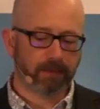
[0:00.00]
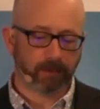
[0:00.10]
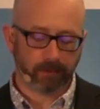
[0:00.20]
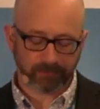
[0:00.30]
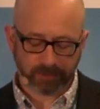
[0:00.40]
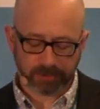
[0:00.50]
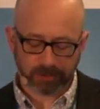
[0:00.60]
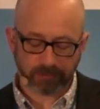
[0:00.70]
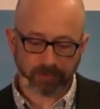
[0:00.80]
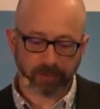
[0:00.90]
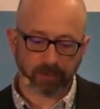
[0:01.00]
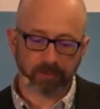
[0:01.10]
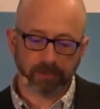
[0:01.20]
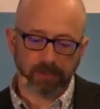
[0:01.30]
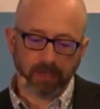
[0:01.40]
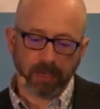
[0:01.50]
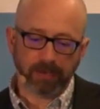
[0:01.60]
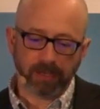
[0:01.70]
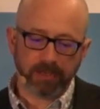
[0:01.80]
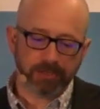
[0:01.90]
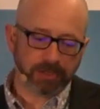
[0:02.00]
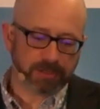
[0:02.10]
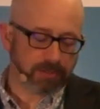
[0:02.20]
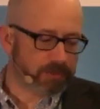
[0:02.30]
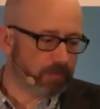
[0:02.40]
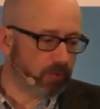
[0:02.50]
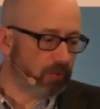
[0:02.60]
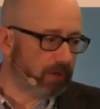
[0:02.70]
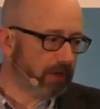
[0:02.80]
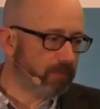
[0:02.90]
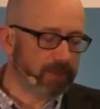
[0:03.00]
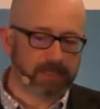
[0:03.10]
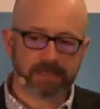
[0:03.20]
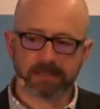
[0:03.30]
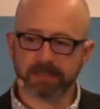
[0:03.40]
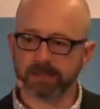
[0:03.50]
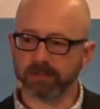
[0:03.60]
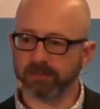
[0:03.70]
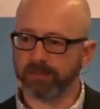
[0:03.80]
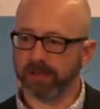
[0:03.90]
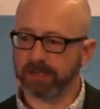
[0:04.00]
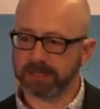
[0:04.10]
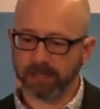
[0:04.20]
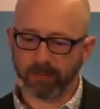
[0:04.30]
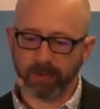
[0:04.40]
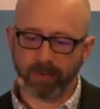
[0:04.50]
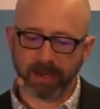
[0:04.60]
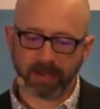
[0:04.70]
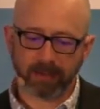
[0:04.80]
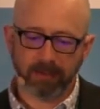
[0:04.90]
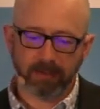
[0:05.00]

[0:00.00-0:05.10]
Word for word: Uh, so that's useful to know. And, and, then just a small kind of piece to sort of uh, segue back.